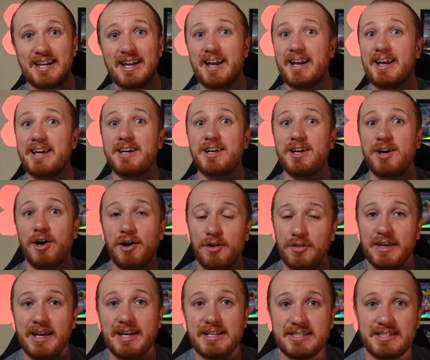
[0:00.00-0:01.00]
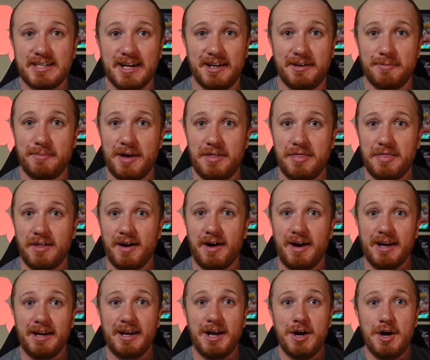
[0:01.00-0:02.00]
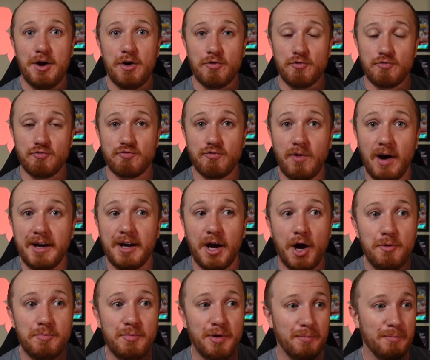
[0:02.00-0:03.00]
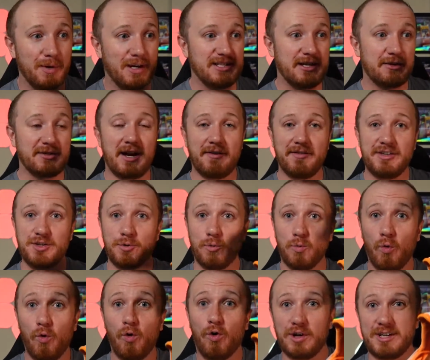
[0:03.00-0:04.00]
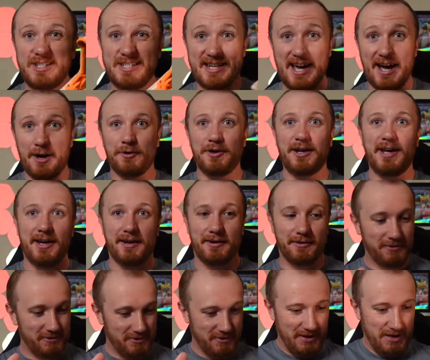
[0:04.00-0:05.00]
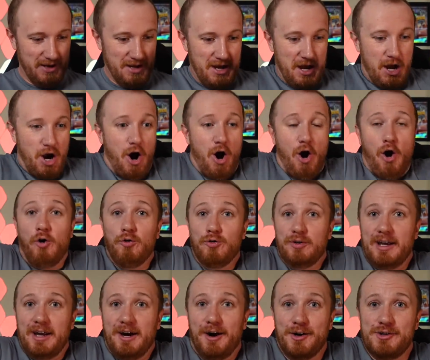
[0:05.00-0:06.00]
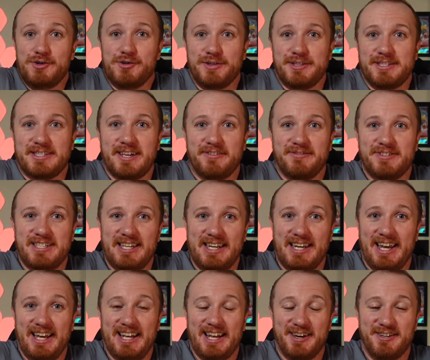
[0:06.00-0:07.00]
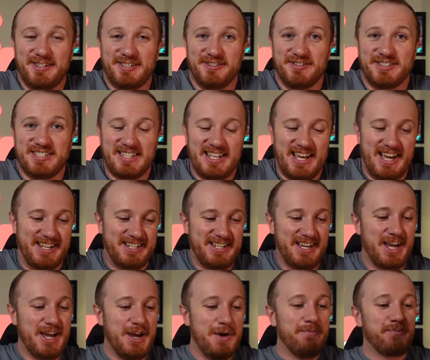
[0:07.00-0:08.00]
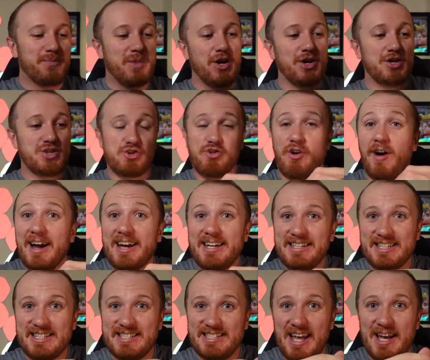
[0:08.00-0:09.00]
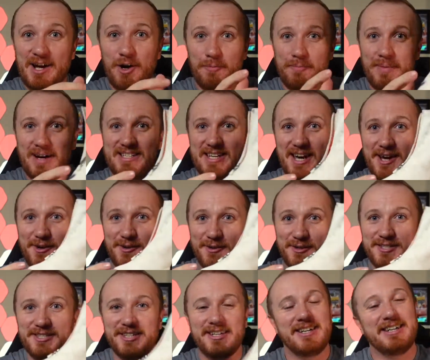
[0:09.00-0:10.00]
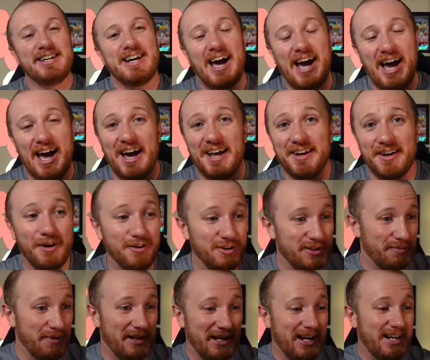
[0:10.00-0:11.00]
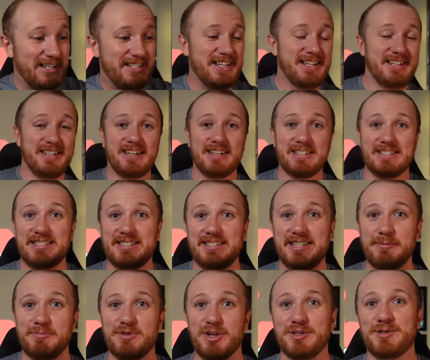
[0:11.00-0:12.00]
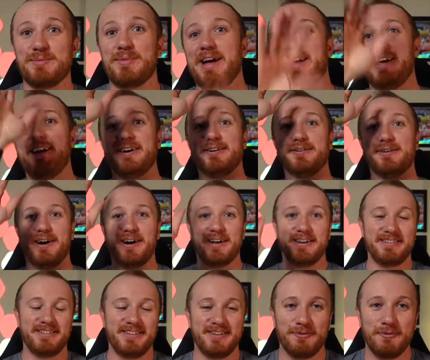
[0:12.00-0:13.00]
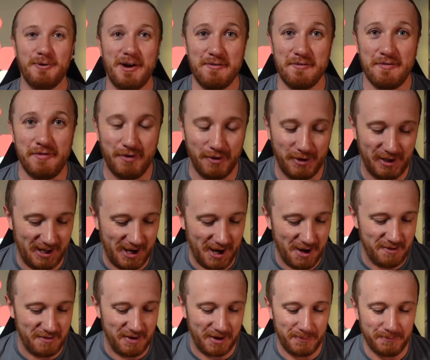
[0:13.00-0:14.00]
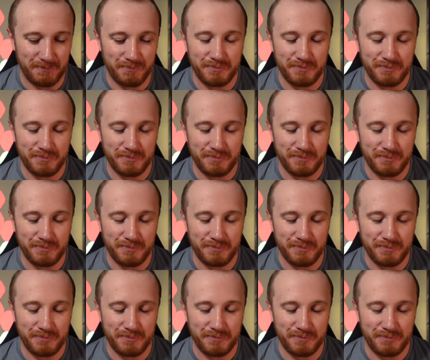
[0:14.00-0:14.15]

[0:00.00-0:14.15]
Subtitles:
and it cut the inside of my thigh right open because I was having to walk downhill holding 170 kilos of sled, trying to stay on my toes, and ultimately I didn't, slipped onto my heel and went fully over.